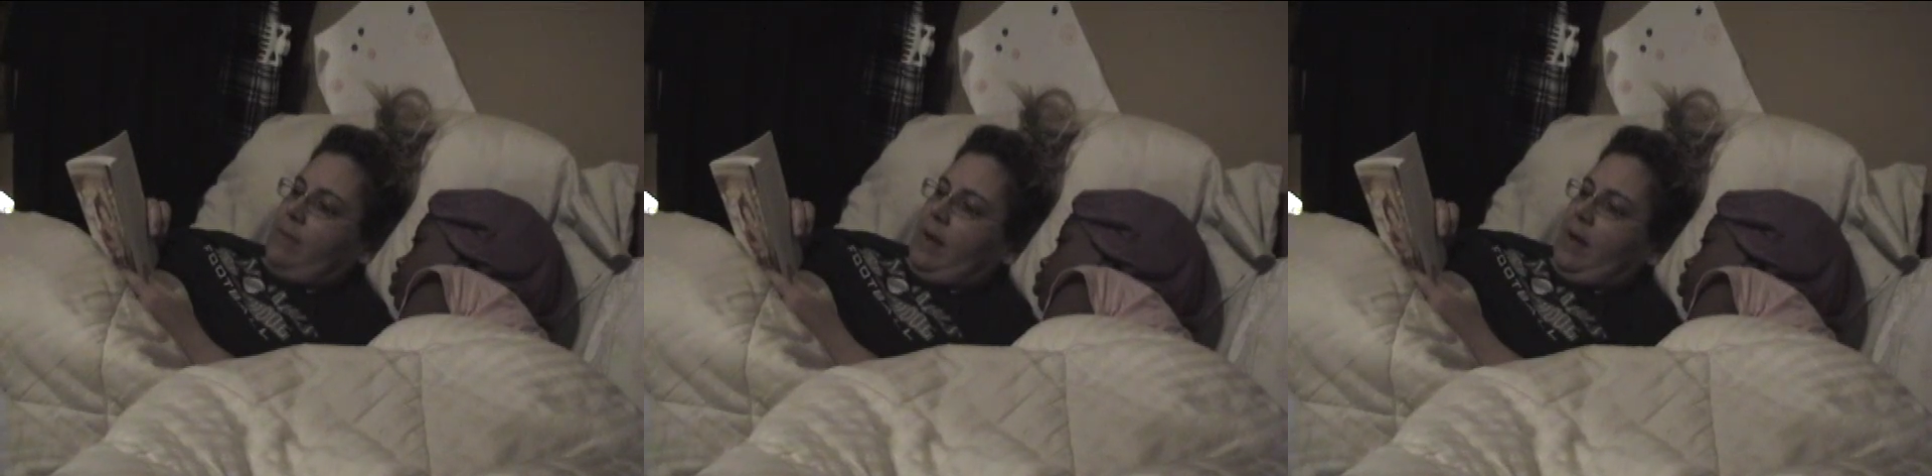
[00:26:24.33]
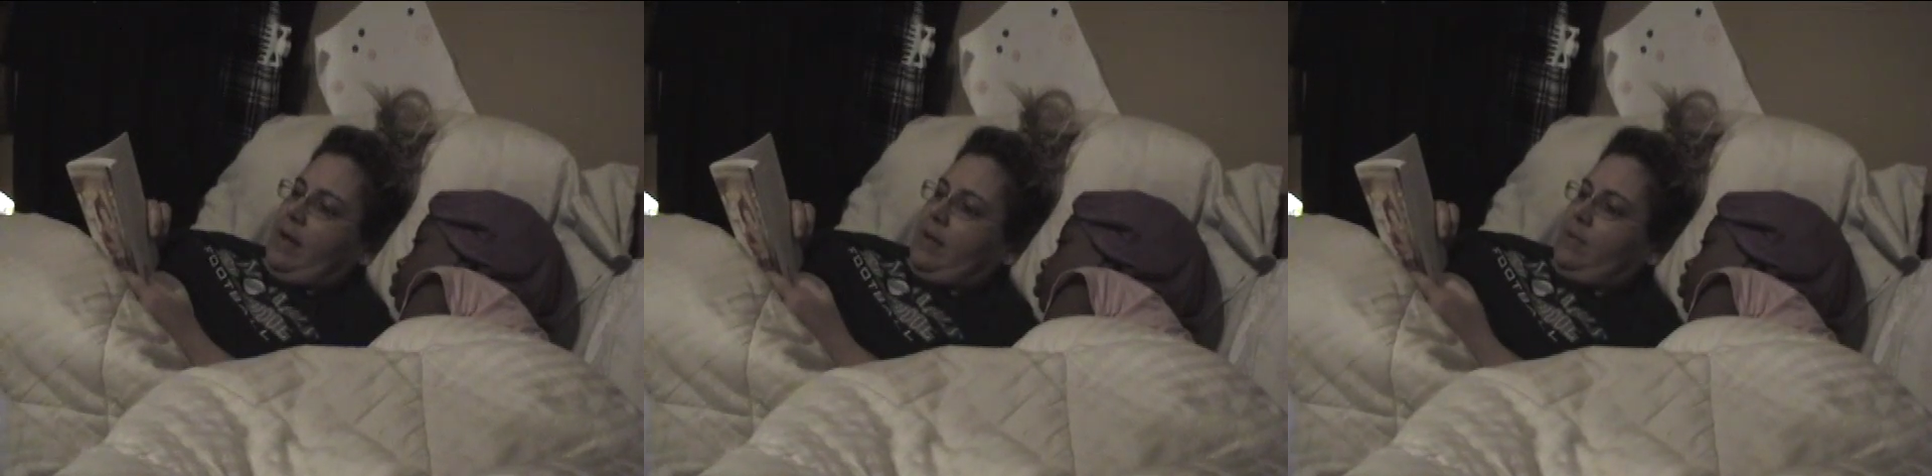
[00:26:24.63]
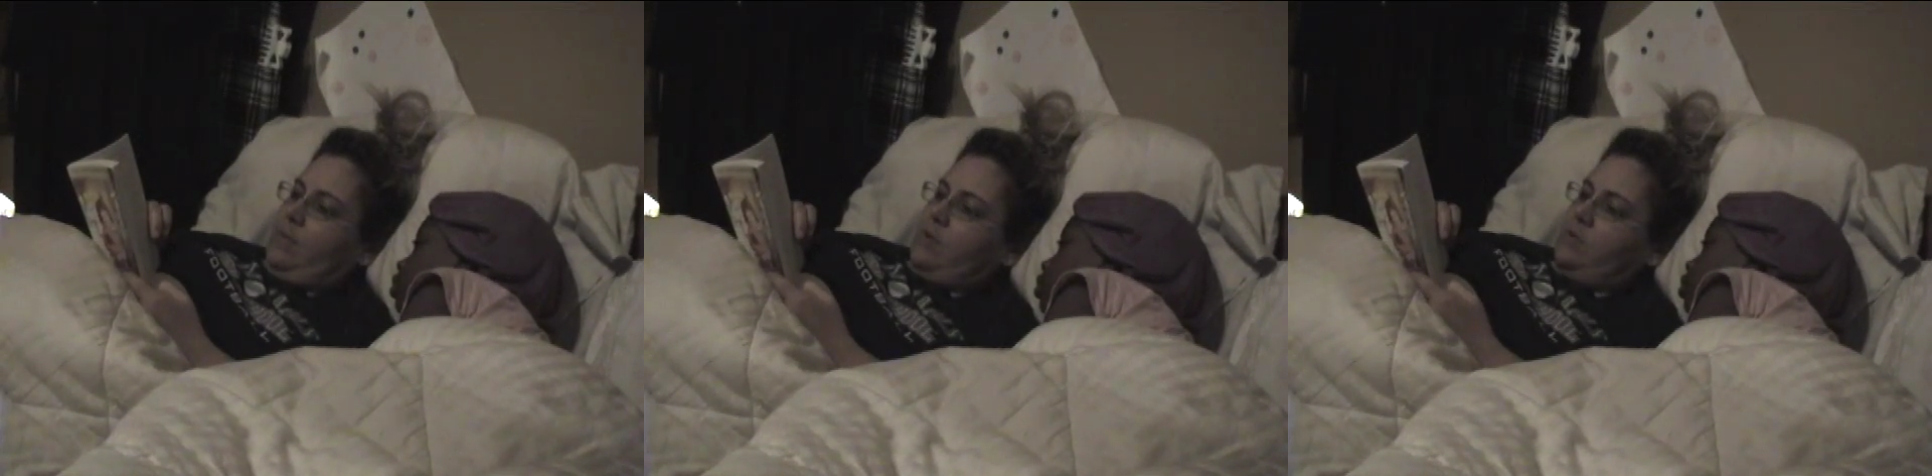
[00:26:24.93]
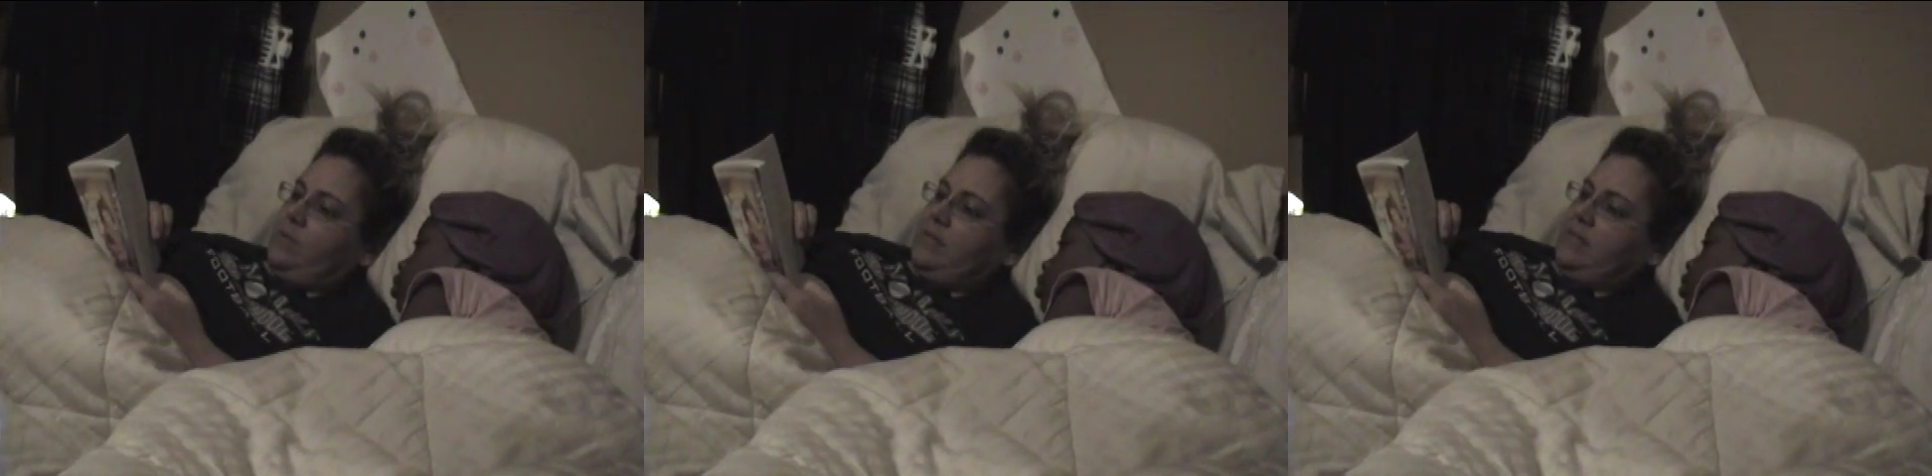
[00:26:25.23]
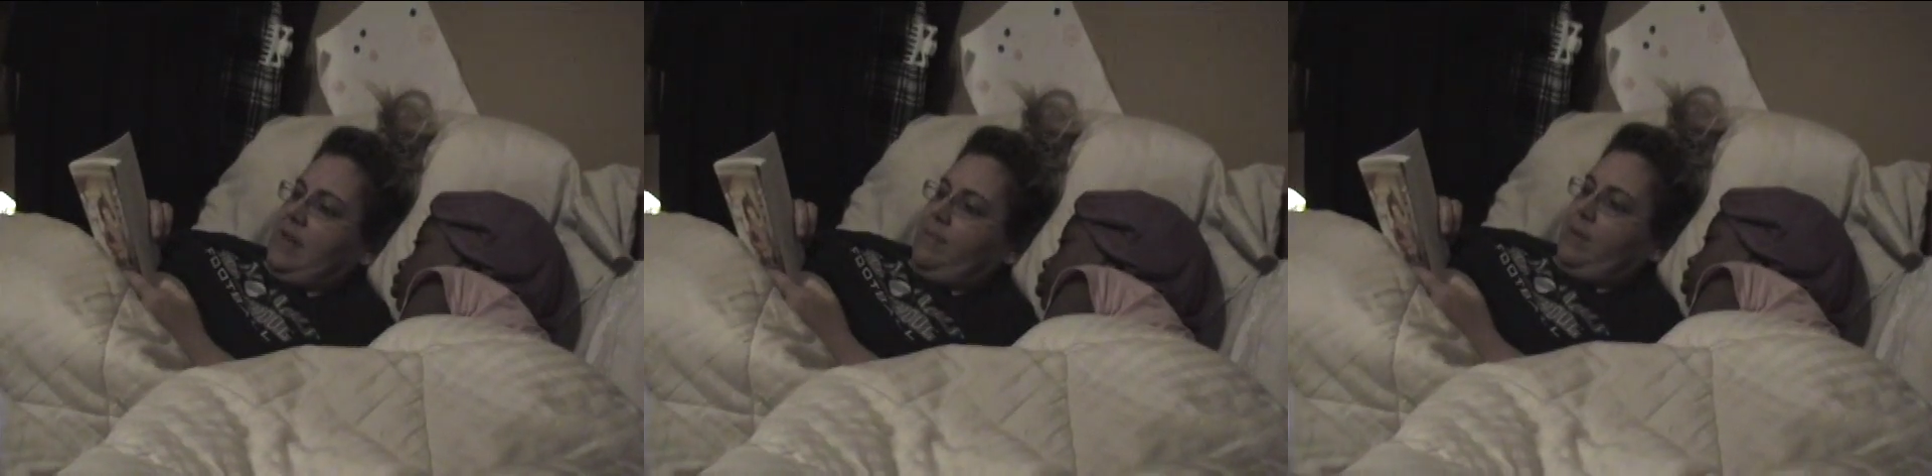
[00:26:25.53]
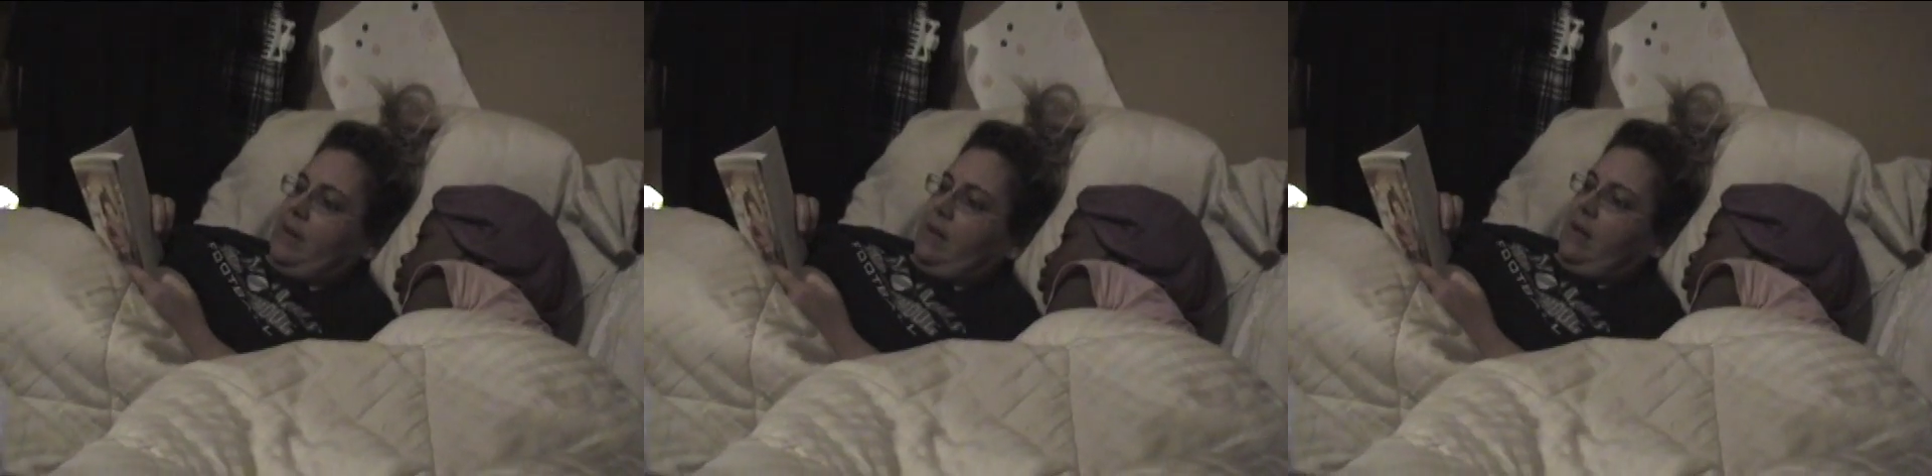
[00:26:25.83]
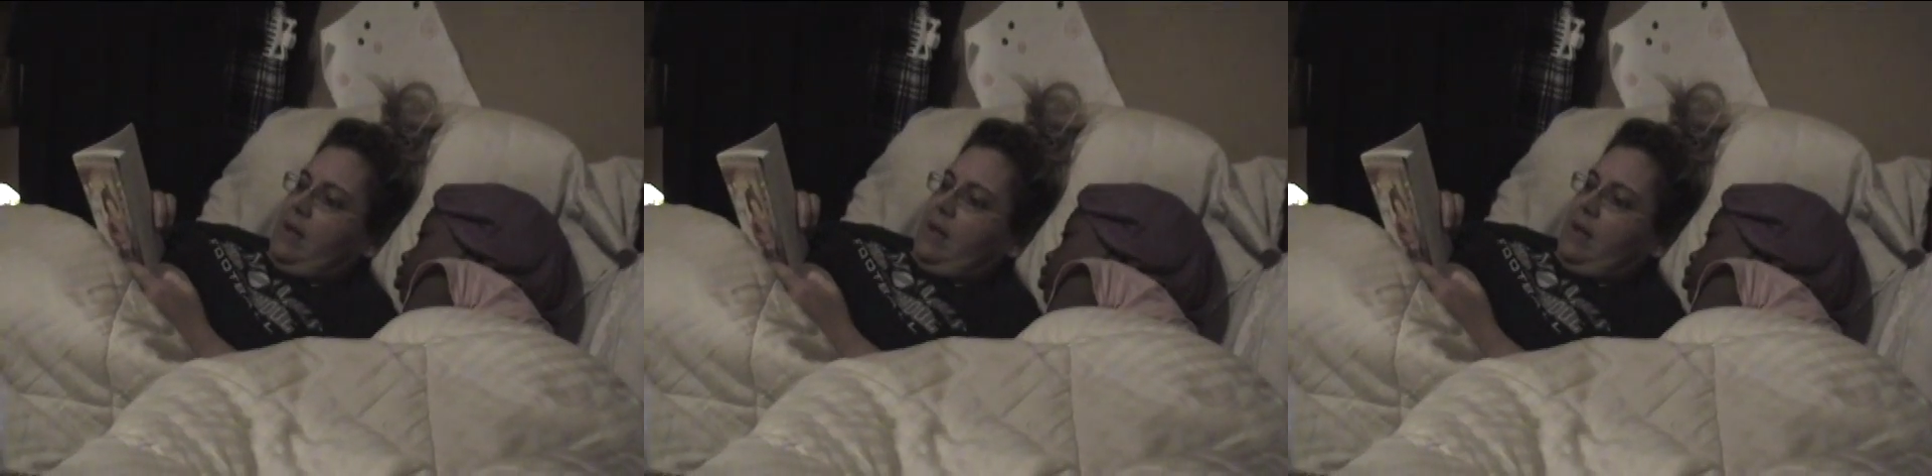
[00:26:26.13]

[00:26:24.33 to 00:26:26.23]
by, and the boots went stamping,